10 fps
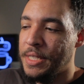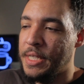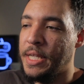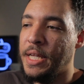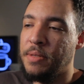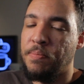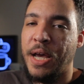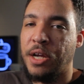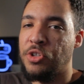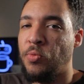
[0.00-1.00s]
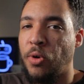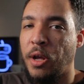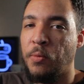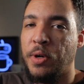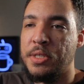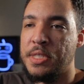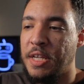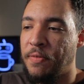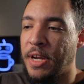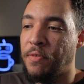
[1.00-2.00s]
to get back to where I was,
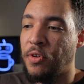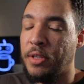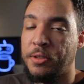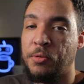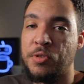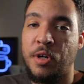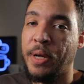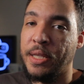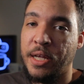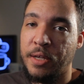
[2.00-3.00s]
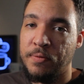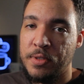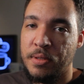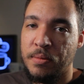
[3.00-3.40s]
even after I lose all my lives.